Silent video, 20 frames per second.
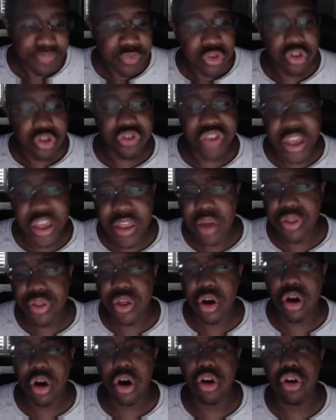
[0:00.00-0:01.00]
To say that
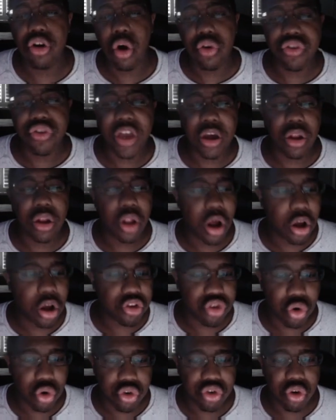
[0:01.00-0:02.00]
there are no psycholo-
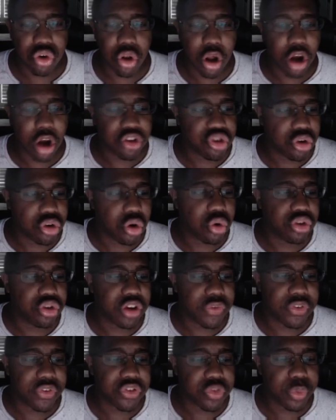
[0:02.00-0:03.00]
sociological
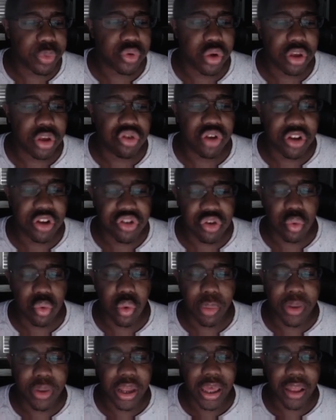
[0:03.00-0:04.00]
differences between transgender
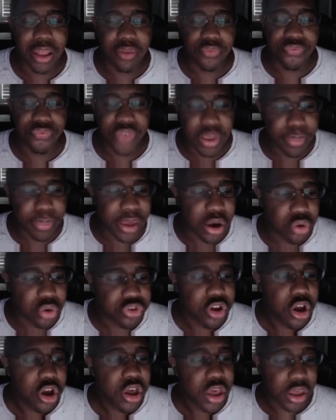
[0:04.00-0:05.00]
women and females
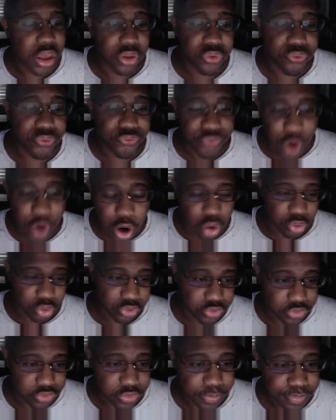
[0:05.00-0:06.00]
is
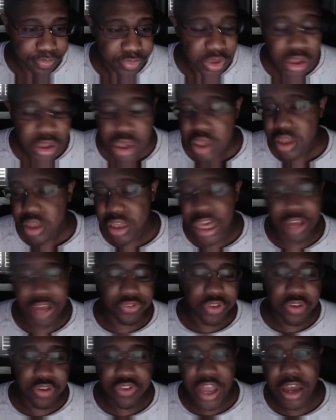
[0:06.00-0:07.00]
false. Yes,
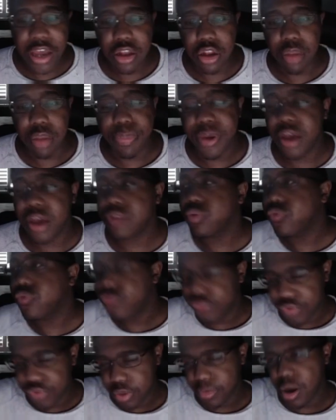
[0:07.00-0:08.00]
exactly, because
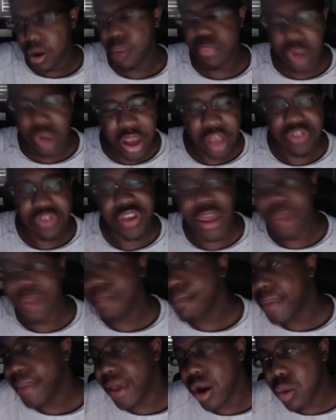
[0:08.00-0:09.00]
female brains and
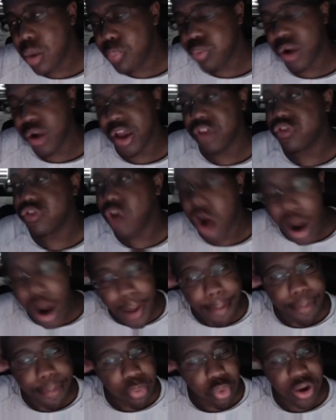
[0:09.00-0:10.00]
male brains
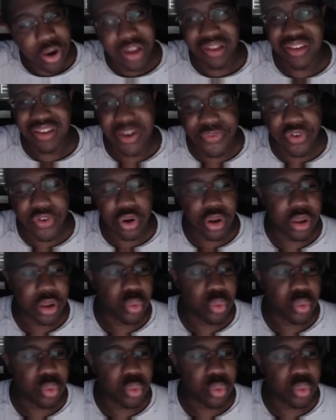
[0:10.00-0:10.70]
operate differently.